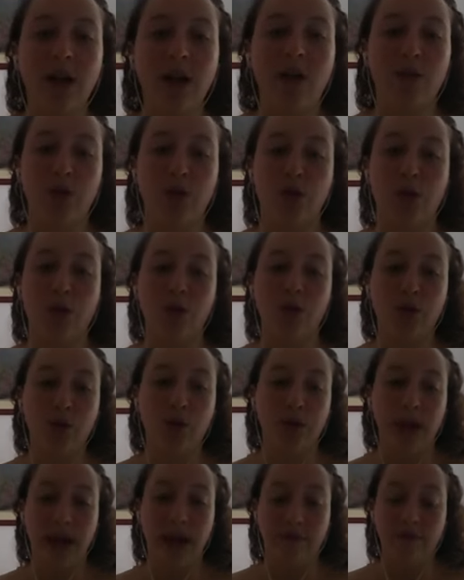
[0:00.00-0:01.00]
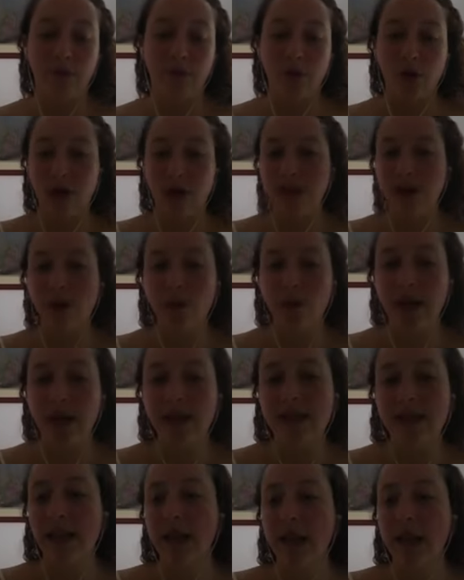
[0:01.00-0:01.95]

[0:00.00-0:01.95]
So should I have more degrees?